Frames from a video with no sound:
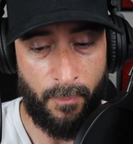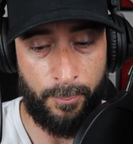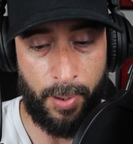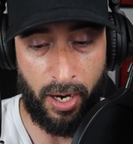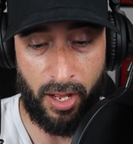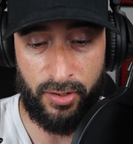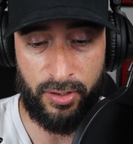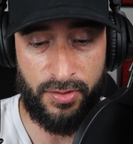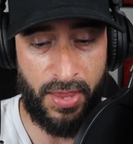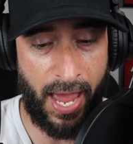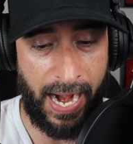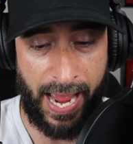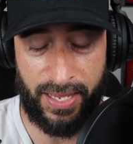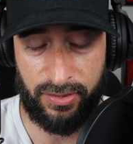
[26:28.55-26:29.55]
But other than
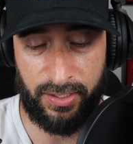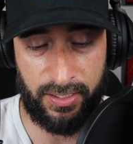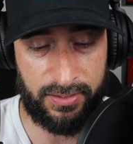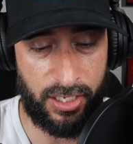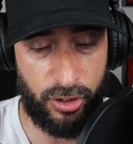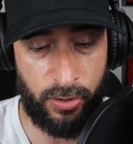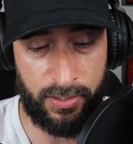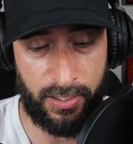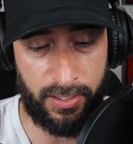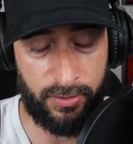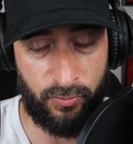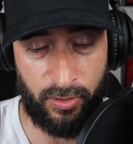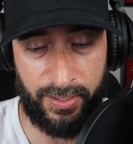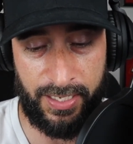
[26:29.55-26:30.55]
that, I think that you
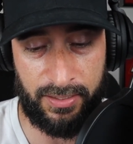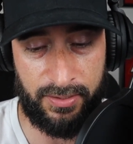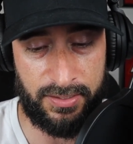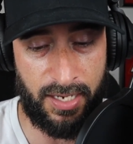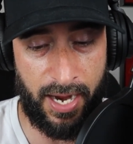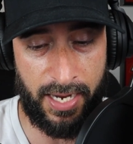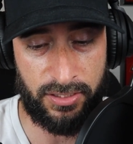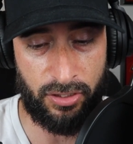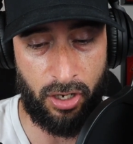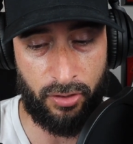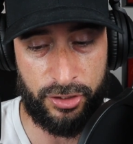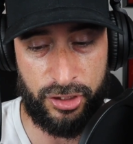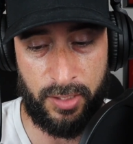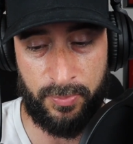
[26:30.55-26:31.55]
can really get these guys on
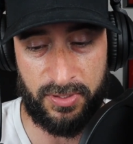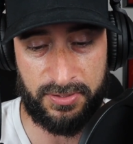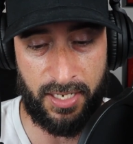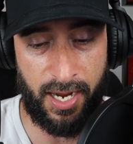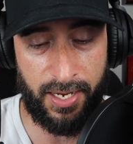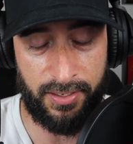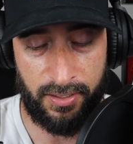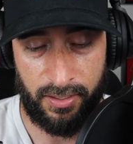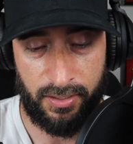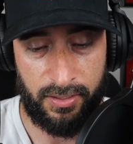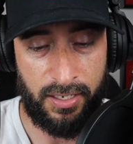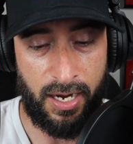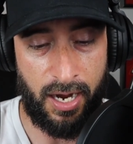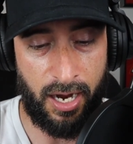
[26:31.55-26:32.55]
the cheaper side.
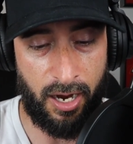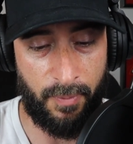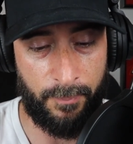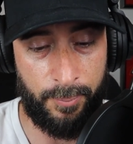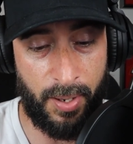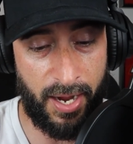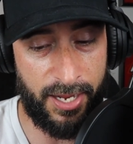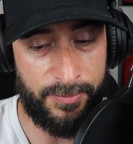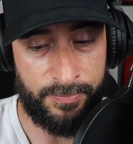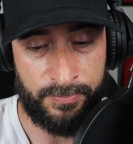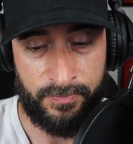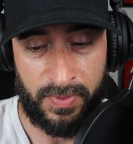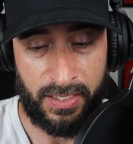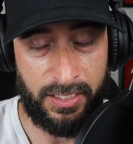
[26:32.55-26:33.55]
But
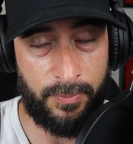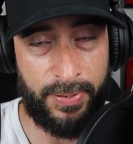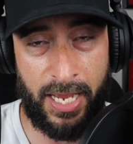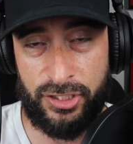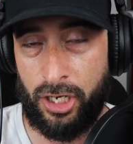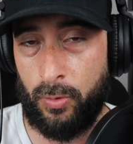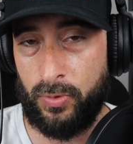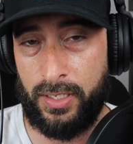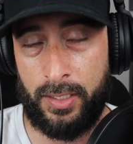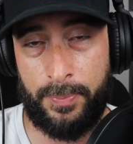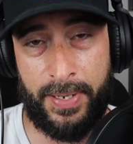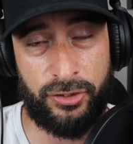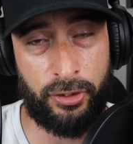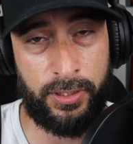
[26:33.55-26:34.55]
it depends
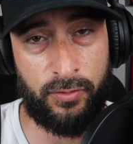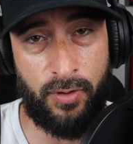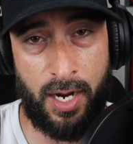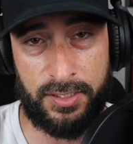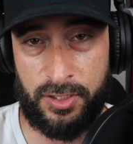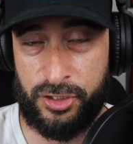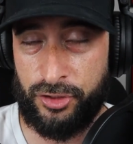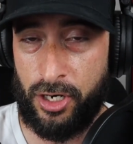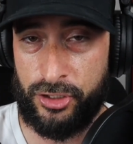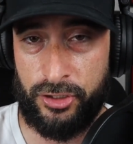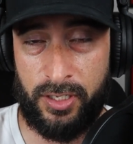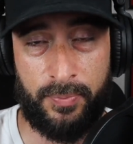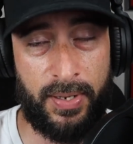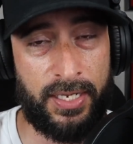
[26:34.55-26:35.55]
on your roster structure.
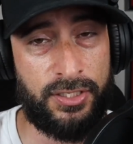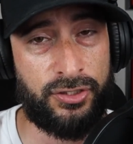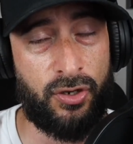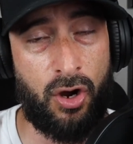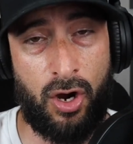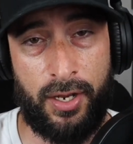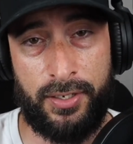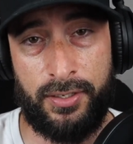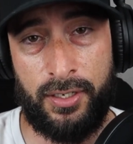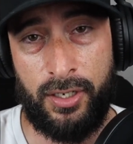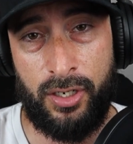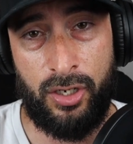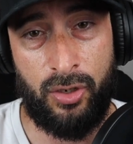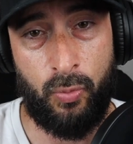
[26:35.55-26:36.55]
It depends on
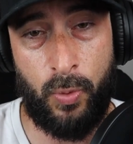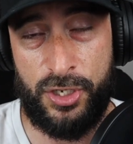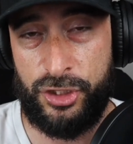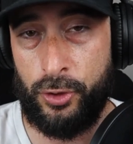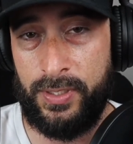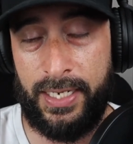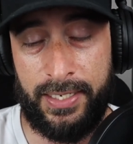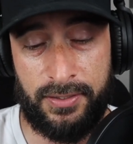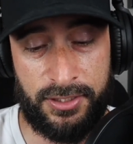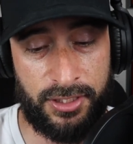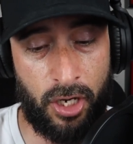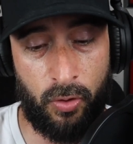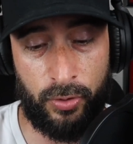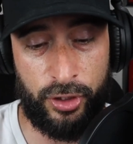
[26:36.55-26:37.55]
what you need.
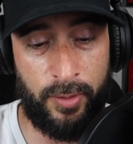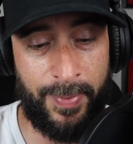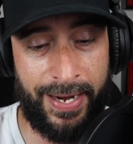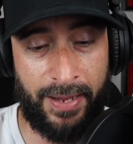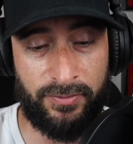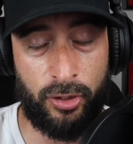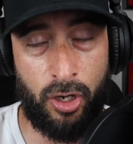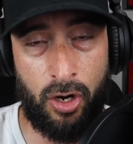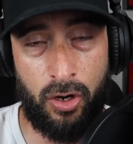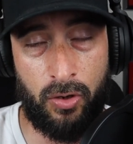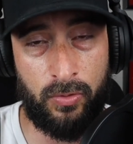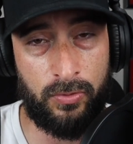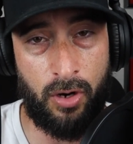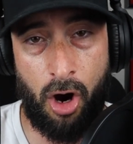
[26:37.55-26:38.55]
So you may have to
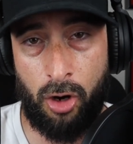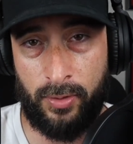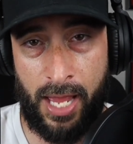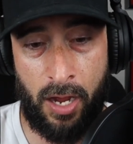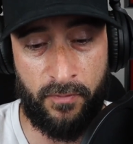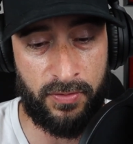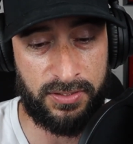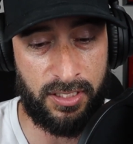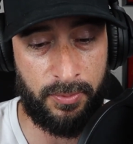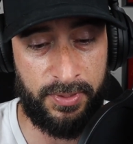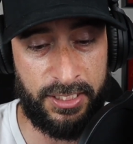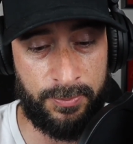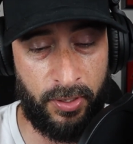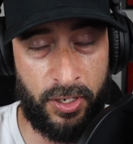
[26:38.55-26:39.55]
go all out for some of
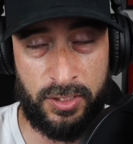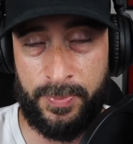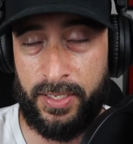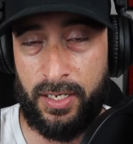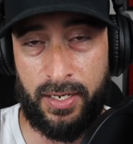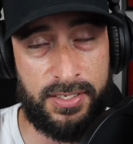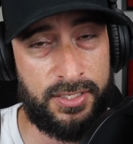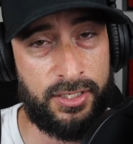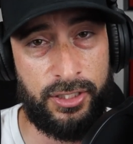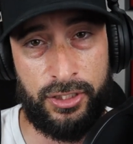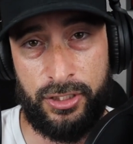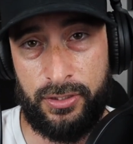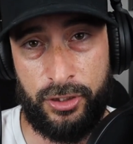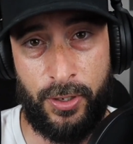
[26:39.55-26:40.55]
these players because
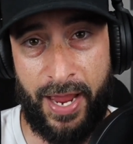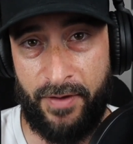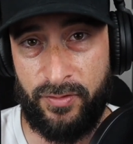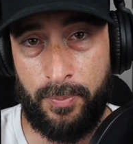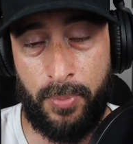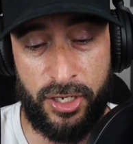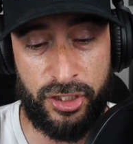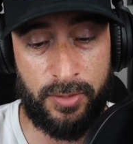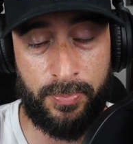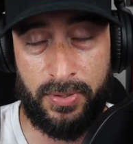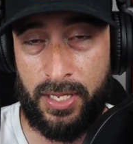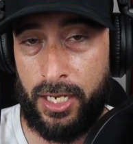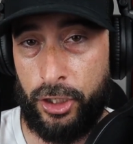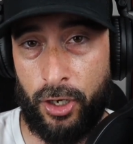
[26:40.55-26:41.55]
you have the budget,
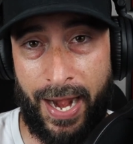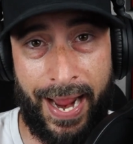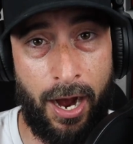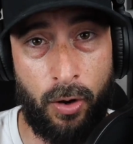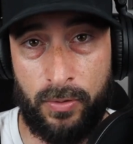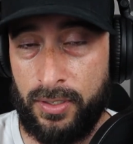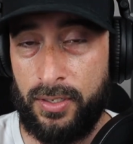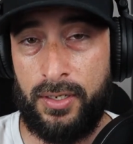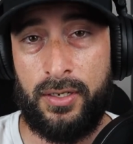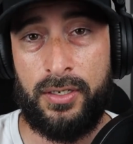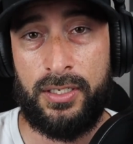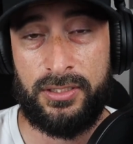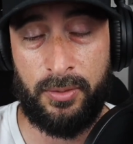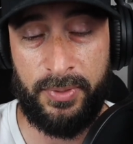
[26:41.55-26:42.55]
but then you're out
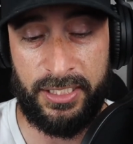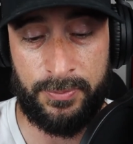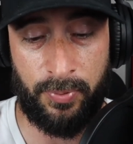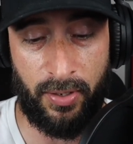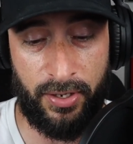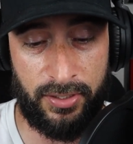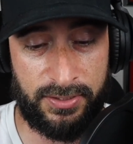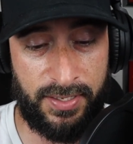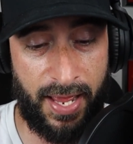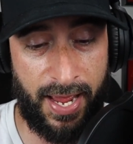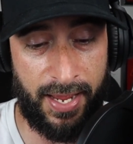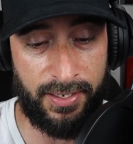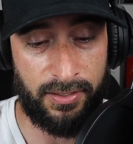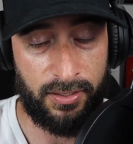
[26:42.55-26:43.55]
some of these players
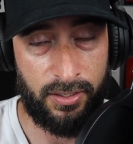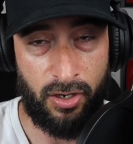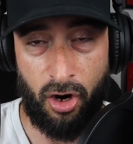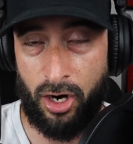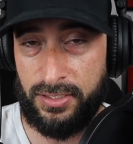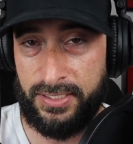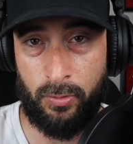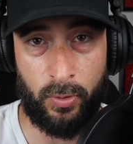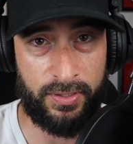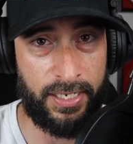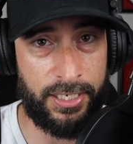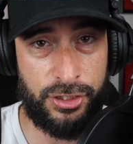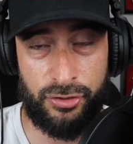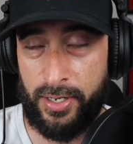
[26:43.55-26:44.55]
that are dealing with
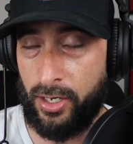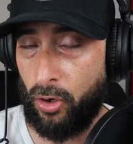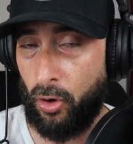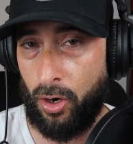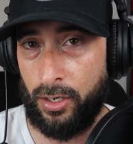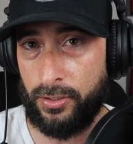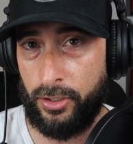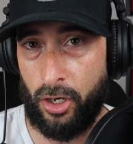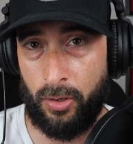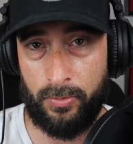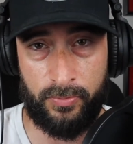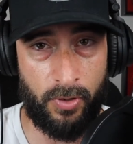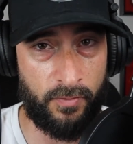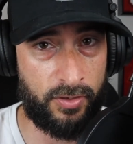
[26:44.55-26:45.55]
injury or
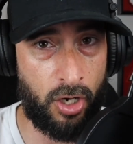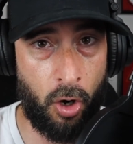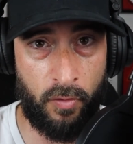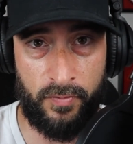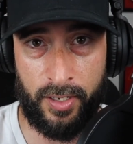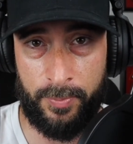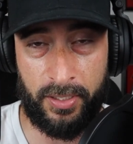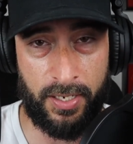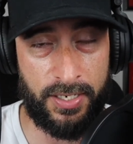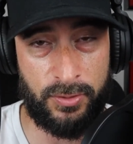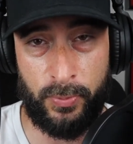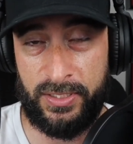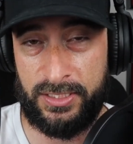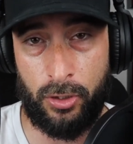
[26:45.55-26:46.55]
of COVID,
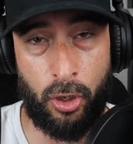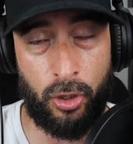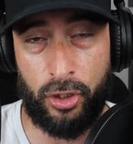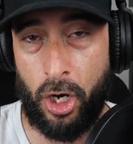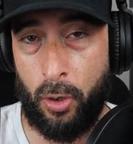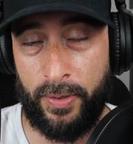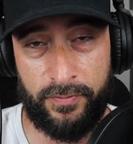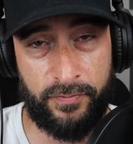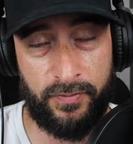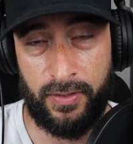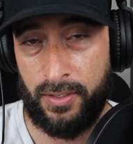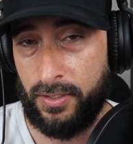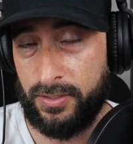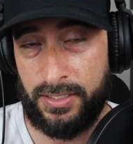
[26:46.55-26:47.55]
because we still don't know if
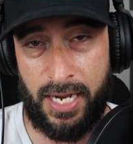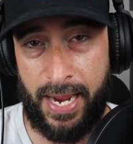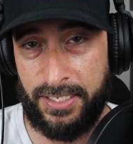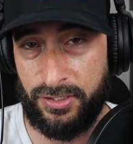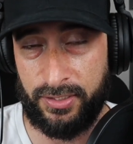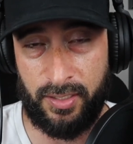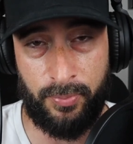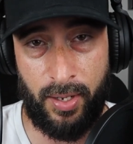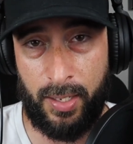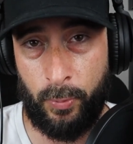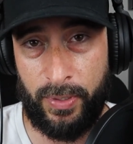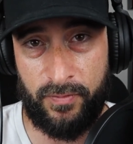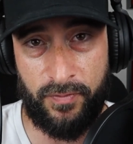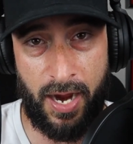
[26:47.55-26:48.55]
the Titans are going to play in
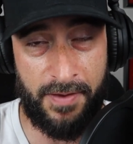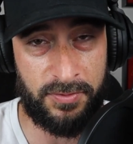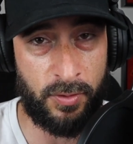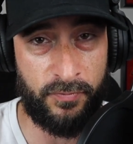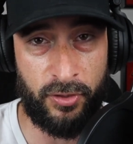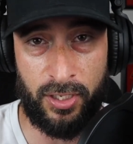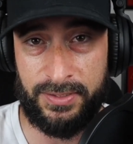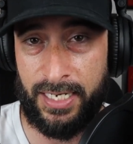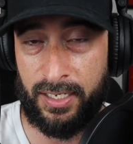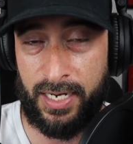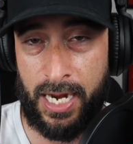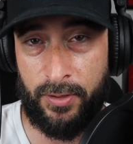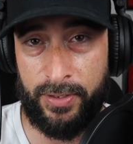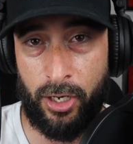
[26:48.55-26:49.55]
week 5. So if you're a Derrick
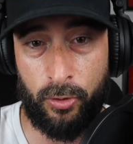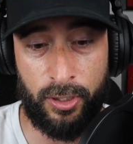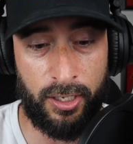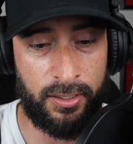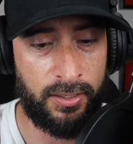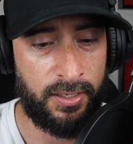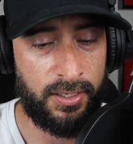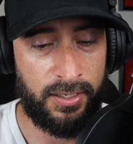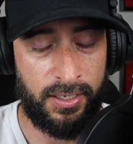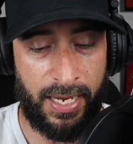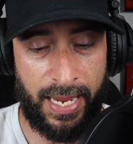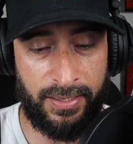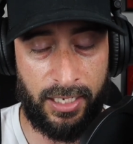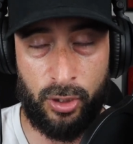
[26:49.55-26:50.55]
Henry owner,
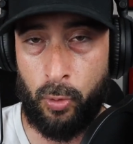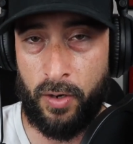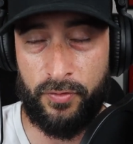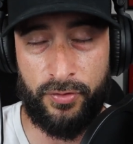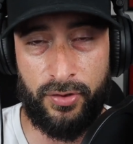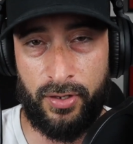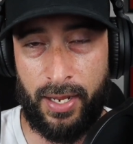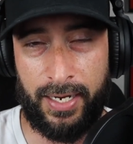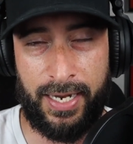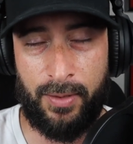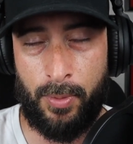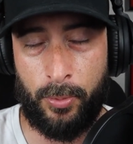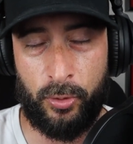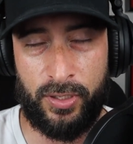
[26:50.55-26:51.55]
and then I can't
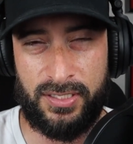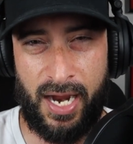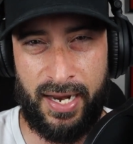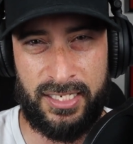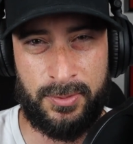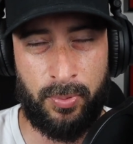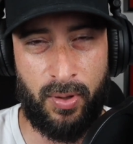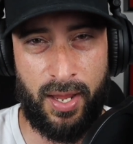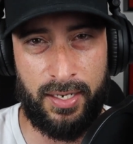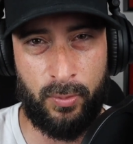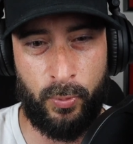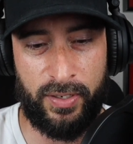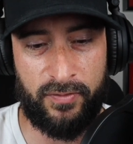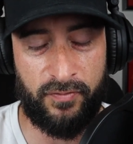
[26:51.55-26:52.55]
remember who the Titans play
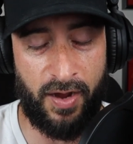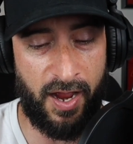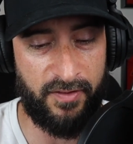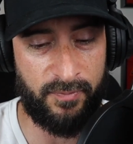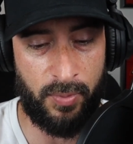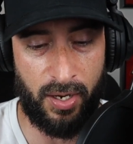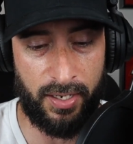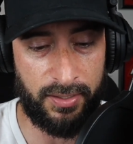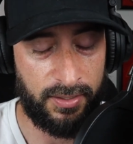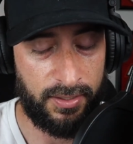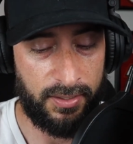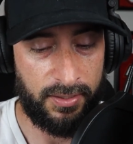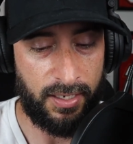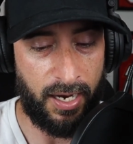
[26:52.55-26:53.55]
in week 5, but
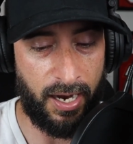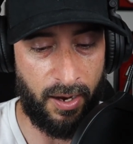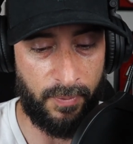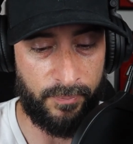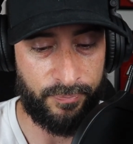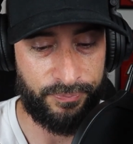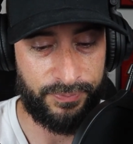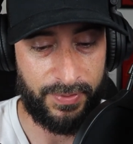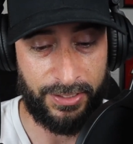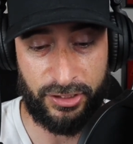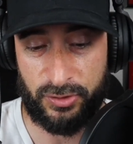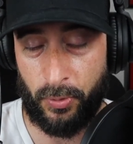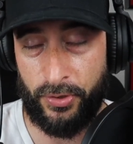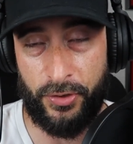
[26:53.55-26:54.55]
it's
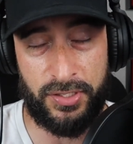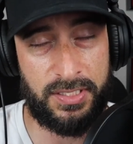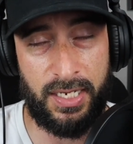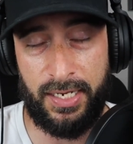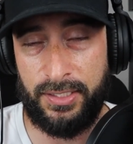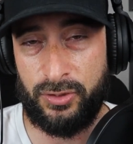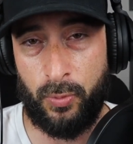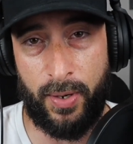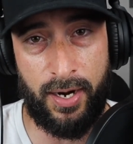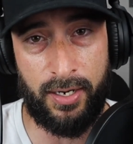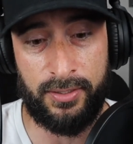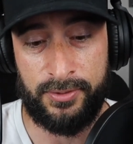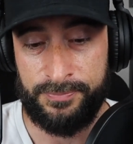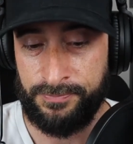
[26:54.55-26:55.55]
just one of those things
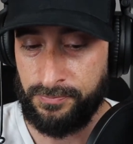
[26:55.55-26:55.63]
where